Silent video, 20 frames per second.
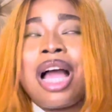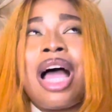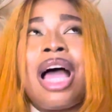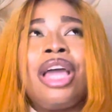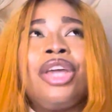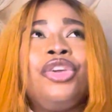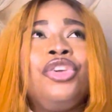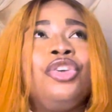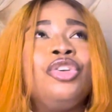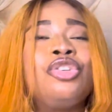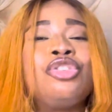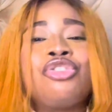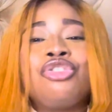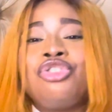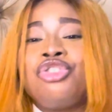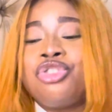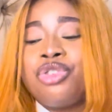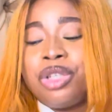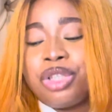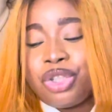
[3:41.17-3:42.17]
I used
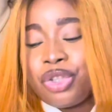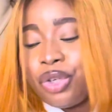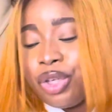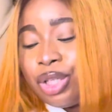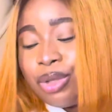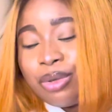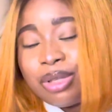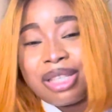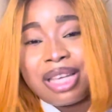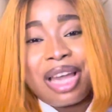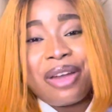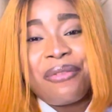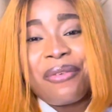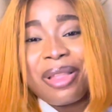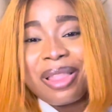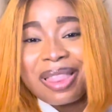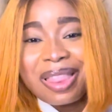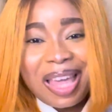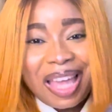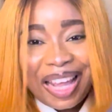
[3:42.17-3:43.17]
to treasure it with
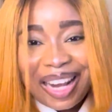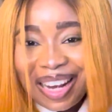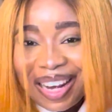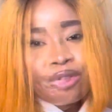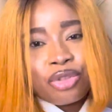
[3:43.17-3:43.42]
everything.